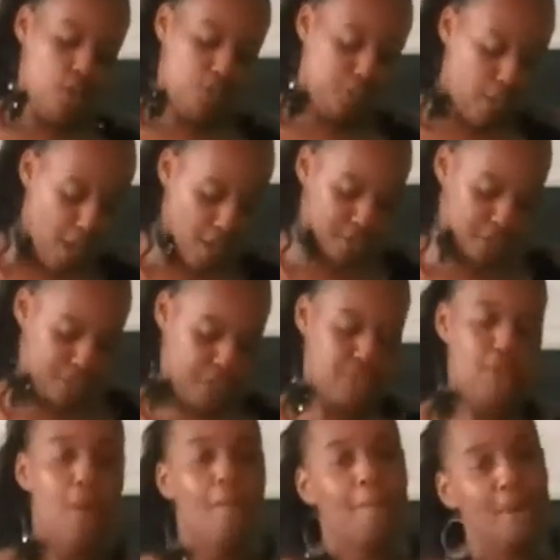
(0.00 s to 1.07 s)
Yes,
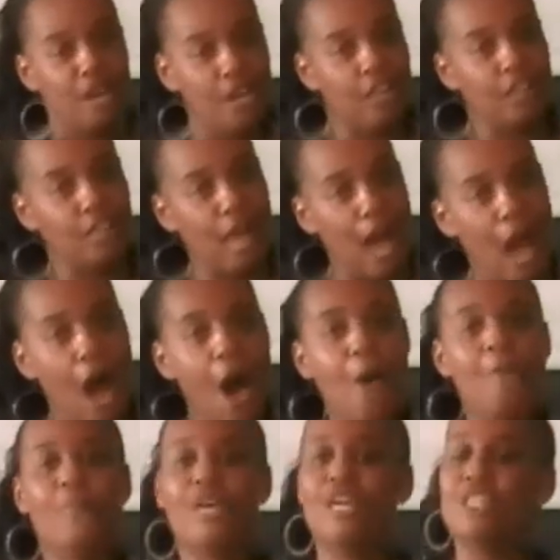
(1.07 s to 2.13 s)
but
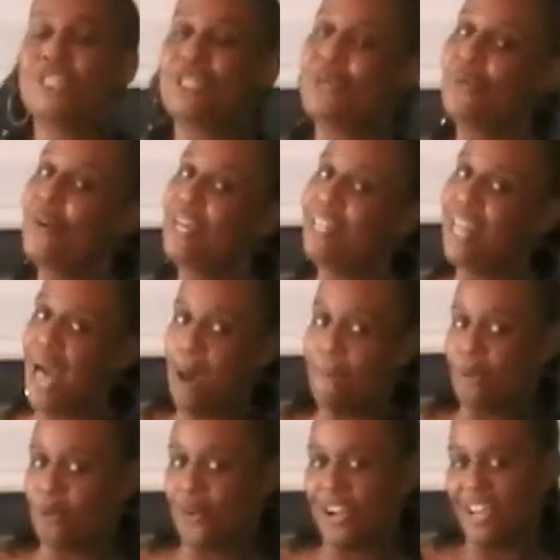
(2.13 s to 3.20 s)
allow me to
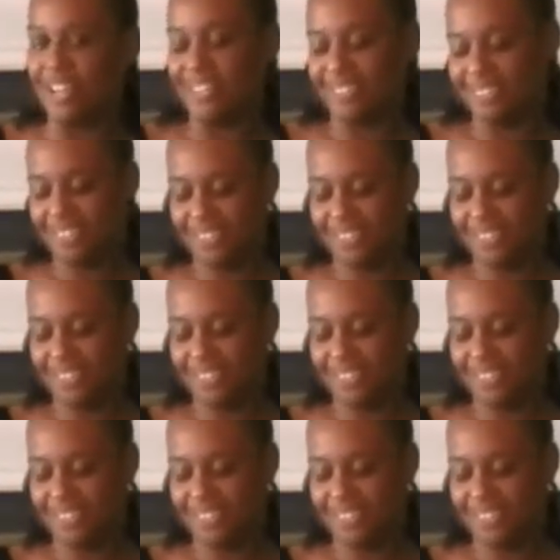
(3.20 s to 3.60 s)
elaborate.